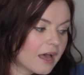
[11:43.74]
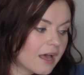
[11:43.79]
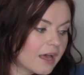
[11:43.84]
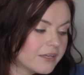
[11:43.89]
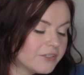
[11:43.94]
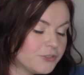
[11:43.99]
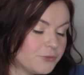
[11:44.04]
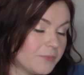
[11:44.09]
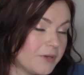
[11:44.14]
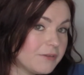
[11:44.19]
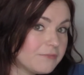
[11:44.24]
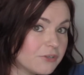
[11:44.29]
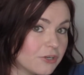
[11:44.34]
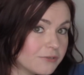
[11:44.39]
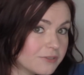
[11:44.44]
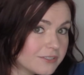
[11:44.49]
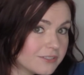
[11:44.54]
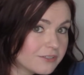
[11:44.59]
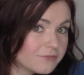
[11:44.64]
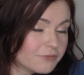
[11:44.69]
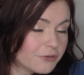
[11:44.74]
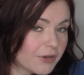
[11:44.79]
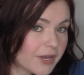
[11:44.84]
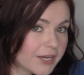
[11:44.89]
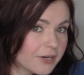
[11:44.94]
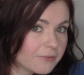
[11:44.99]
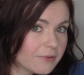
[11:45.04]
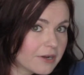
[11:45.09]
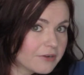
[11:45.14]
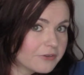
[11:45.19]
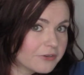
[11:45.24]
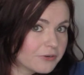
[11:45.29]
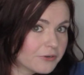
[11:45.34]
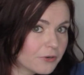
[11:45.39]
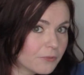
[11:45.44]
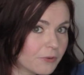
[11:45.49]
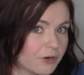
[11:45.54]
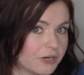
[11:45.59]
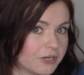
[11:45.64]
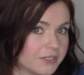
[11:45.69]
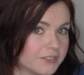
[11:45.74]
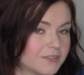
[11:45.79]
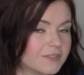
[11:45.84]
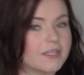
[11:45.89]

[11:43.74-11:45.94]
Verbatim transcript: You may have noticed if you hang around here, Aquarius,